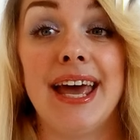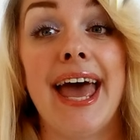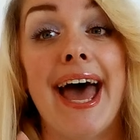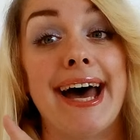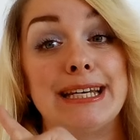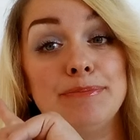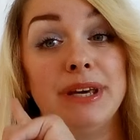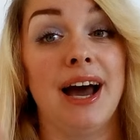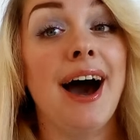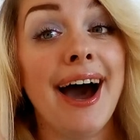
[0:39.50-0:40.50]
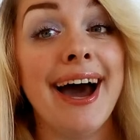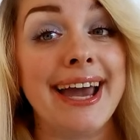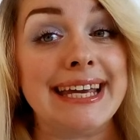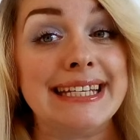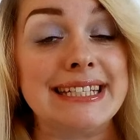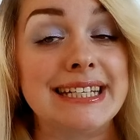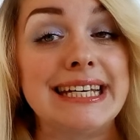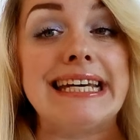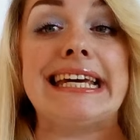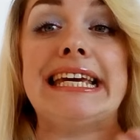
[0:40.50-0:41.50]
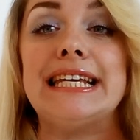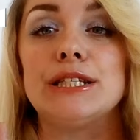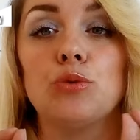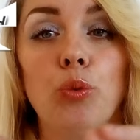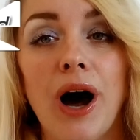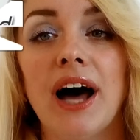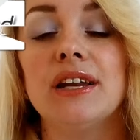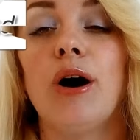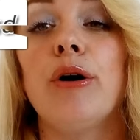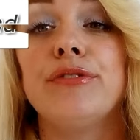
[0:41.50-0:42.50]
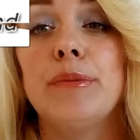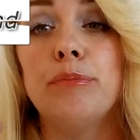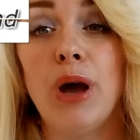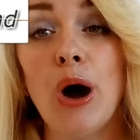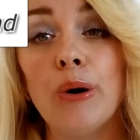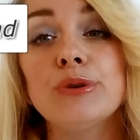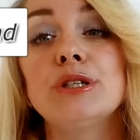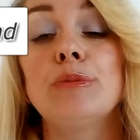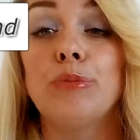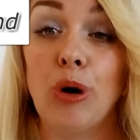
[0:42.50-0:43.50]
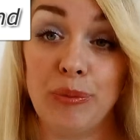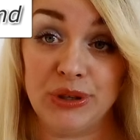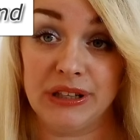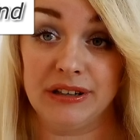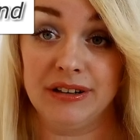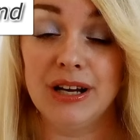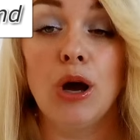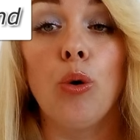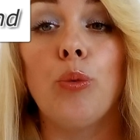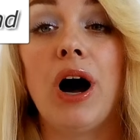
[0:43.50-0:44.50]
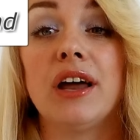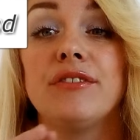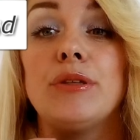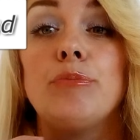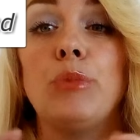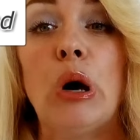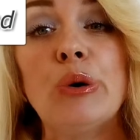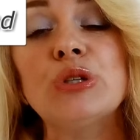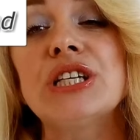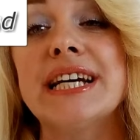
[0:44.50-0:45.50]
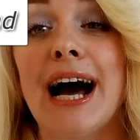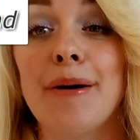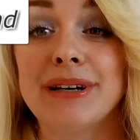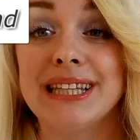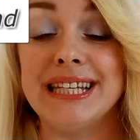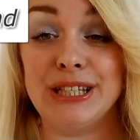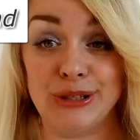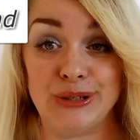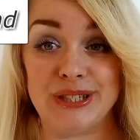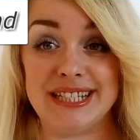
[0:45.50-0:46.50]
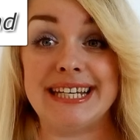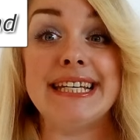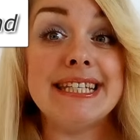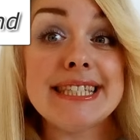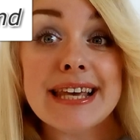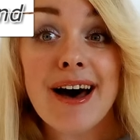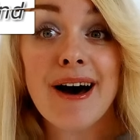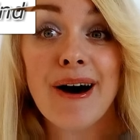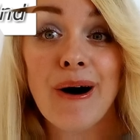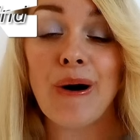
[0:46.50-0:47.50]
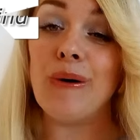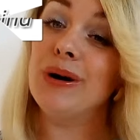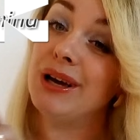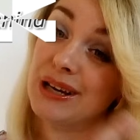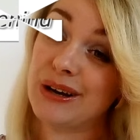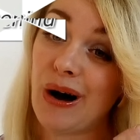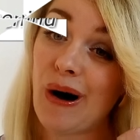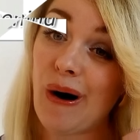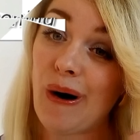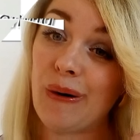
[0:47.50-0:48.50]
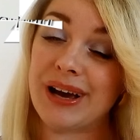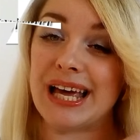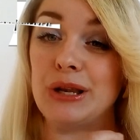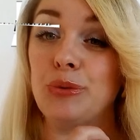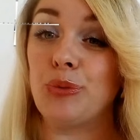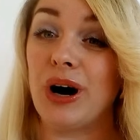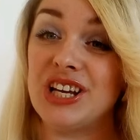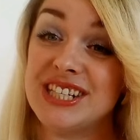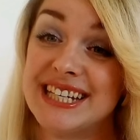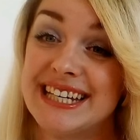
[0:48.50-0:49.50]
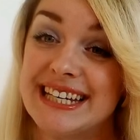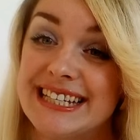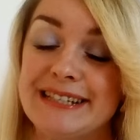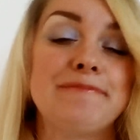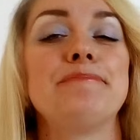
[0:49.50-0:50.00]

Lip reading: And behind is one of the most popular, one of the most commonly used. So go and watch it.